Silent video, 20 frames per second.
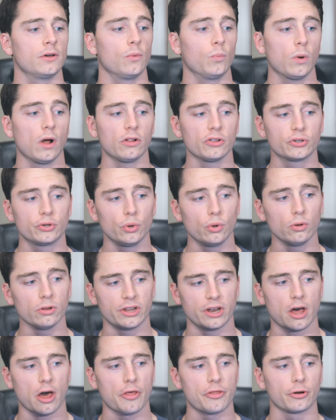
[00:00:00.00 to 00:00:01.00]
Well, Google
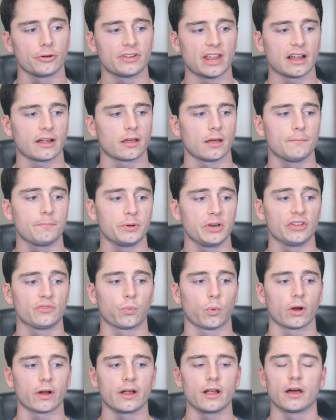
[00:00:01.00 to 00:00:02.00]
and other tech companies
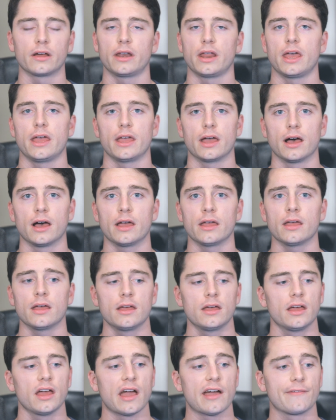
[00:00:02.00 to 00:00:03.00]
working on AI
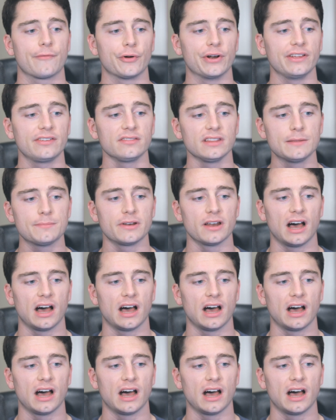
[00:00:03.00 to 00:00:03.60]
have recently been